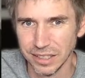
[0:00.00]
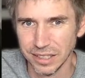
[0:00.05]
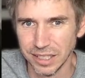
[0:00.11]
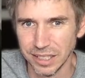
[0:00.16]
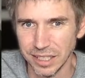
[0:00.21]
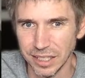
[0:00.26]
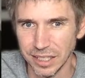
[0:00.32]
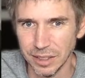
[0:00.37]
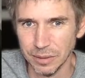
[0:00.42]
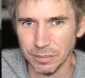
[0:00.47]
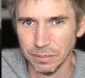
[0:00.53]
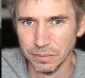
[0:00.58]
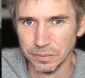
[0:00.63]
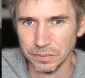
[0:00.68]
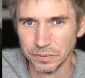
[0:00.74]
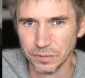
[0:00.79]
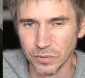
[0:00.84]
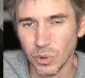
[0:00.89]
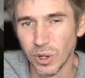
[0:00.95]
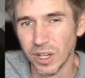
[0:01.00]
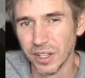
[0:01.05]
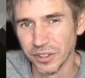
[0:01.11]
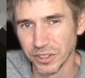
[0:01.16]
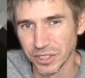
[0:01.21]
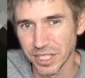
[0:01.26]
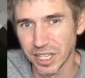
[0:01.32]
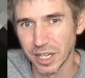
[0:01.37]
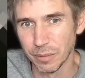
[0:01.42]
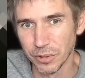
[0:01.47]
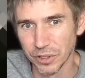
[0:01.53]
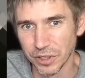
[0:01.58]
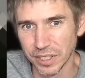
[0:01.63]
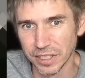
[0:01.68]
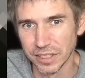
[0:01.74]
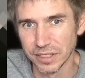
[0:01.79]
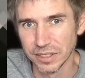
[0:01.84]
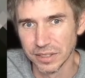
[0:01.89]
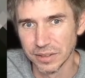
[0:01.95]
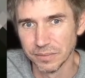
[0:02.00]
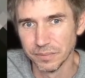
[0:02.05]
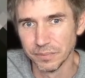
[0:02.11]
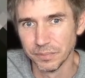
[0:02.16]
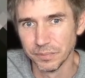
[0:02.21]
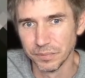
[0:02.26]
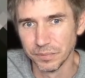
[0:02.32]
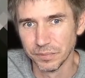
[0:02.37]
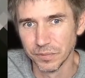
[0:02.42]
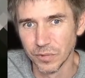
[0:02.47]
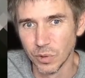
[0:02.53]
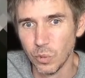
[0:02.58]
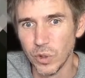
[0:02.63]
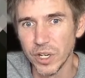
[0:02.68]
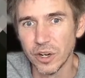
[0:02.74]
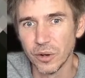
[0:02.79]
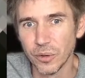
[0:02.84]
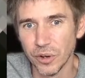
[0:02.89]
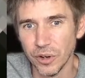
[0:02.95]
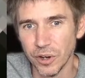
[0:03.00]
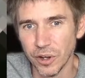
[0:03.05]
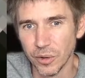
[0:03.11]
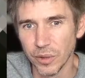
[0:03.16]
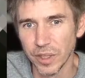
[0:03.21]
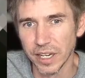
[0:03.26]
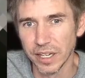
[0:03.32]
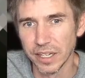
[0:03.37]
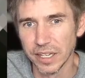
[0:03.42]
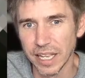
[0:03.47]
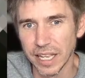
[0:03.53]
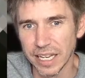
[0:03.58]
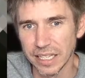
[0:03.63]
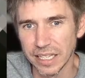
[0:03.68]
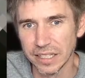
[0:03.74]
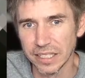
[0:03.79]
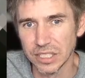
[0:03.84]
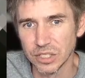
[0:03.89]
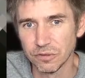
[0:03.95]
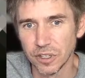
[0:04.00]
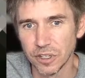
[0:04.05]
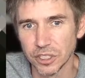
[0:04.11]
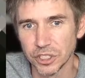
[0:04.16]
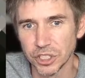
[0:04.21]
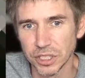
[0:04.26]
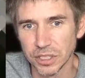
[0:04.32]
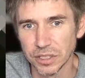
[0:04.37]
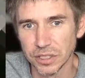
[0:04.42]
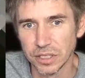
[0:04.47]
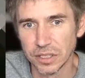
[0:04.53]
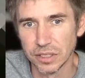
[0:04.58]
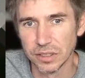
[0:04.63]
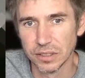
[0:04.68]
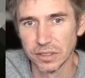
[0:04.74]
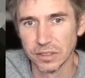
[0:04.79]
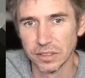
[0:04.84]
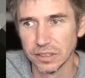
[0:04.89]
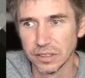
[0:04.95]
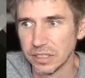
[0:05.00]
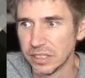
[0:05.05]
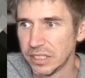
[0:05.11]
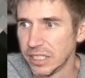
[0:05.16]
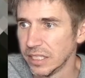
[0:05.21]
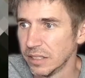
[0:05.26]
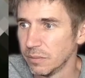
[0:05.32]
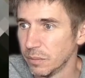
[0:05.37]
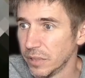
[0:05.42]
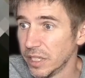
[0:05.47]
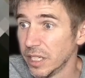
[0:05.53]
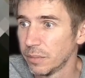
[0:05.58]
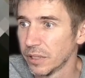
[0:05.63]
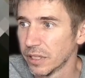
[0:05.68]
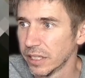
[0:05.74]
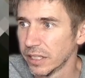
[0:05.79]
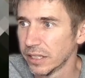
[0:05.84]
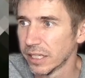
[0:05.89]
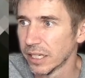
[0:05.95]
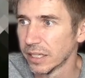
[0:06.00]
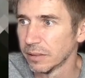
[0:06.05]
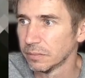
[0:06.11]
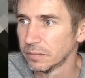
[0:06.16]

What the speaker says: Well, there's a couple things. We don't know that any of these functions didn't manipulate that.